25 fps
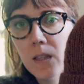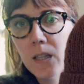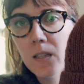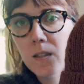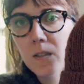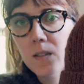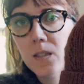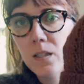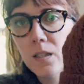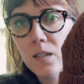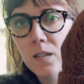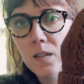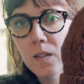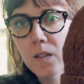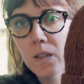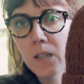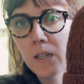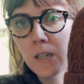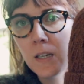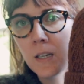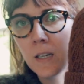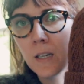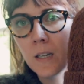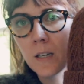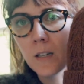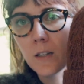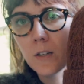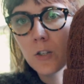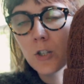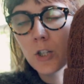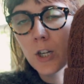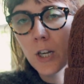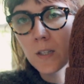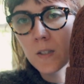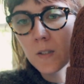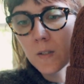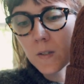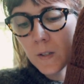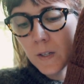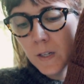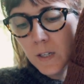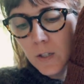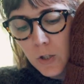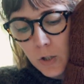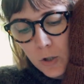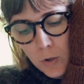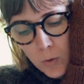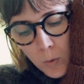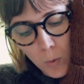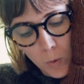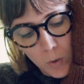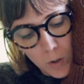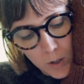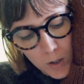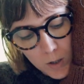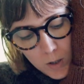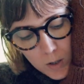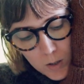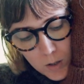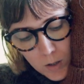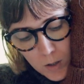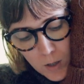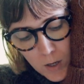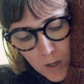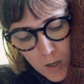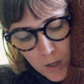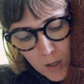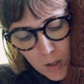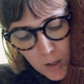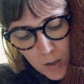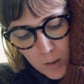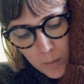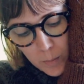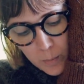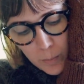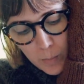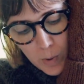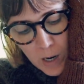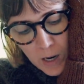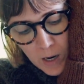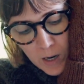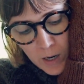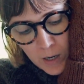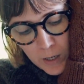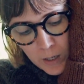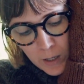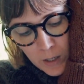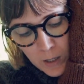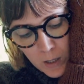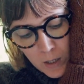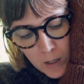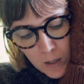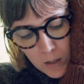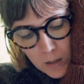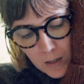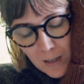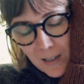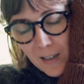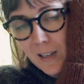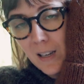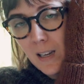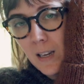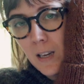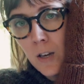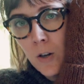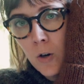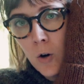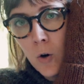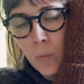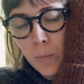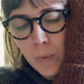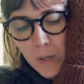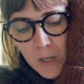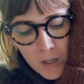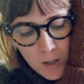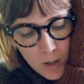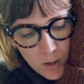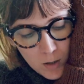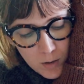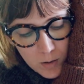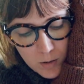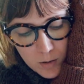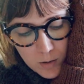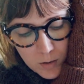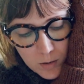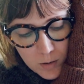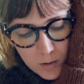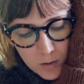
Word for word: This is the Cheslie Toque by Kiyomi